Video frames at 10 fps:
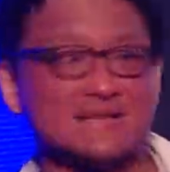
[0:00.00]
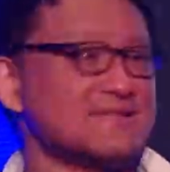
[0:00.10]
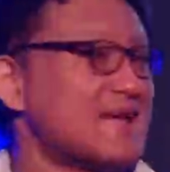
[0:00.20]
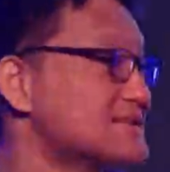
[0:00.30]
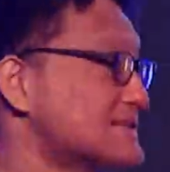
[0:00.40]

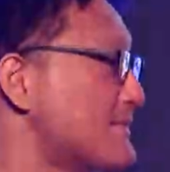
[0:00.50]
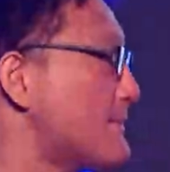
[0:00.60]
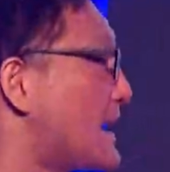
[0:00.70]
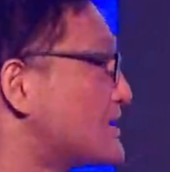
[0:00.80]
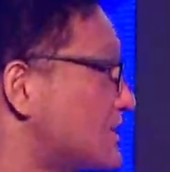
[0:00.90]
that's the
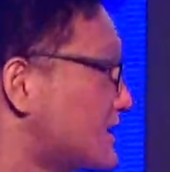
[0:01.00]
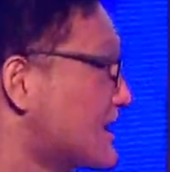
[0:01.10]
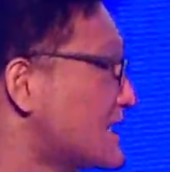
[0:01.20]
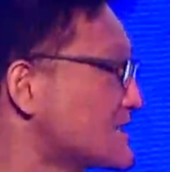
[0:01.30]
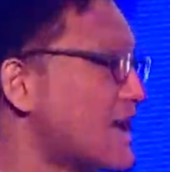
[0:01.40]
magic.
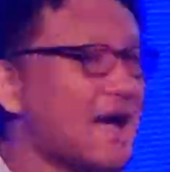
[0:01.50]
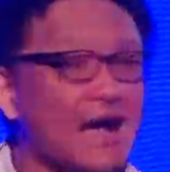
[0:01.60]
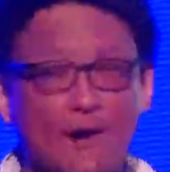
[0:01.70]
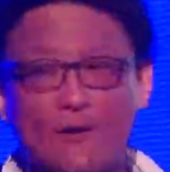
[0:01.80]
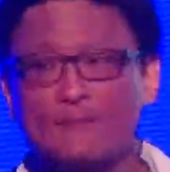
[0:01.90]
That's
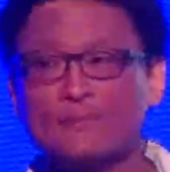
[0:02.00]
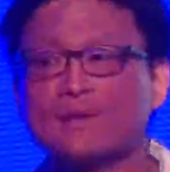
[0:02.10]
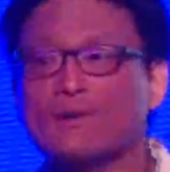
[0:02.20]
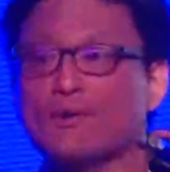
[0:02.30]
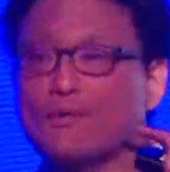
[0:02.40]
how
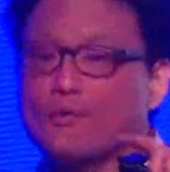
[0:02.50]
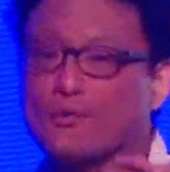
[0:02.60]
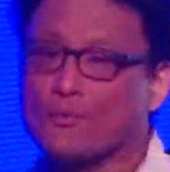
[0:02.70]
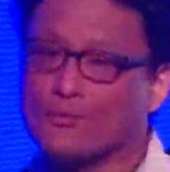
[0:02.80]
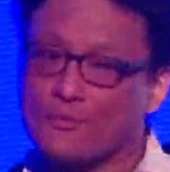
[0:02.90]

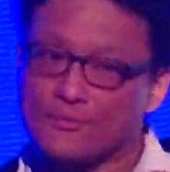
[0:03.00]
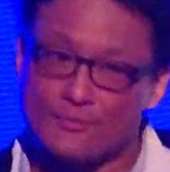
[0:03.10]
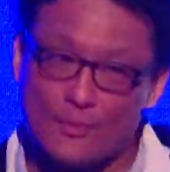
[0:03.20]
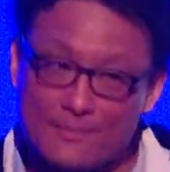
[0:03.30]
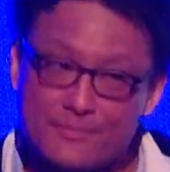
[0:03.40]

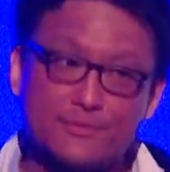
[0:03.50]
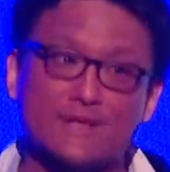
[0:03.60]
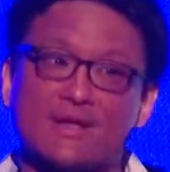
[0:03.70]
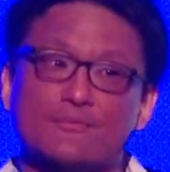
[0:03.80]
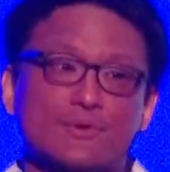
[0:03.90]
Web3
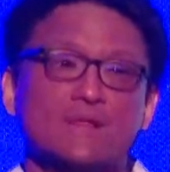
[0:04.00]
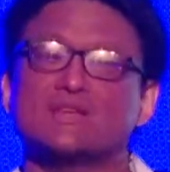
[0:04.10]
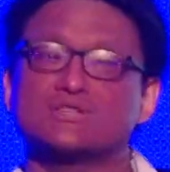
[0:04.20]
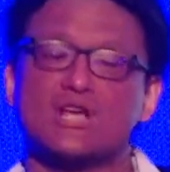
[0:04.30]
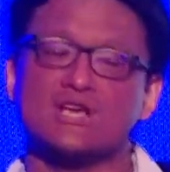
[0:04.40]
can really
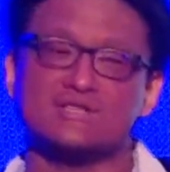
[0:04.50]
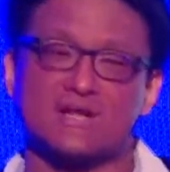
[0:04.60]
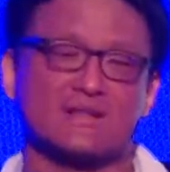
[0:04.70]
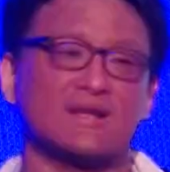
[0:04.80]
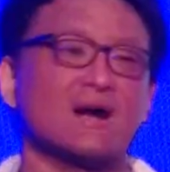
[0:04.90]
change the
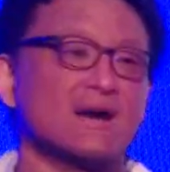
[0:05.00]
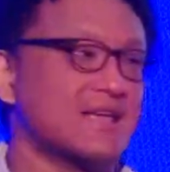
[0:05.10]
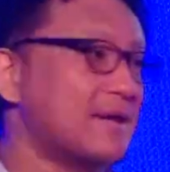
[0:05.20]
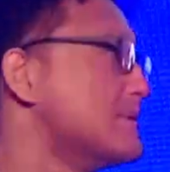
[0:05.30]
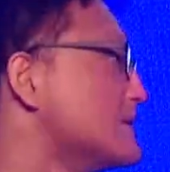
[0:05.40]
entire
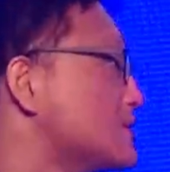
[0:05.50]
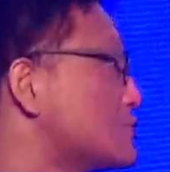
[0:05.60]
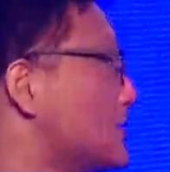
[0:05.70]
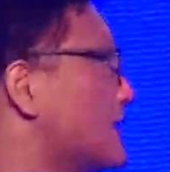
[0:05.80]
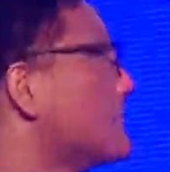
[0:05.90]
gaming
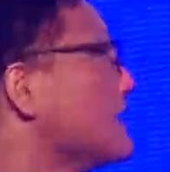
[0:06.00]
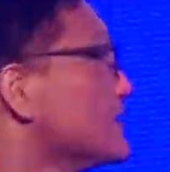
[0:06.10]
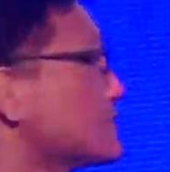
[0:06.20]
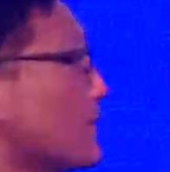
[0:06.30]
industry. So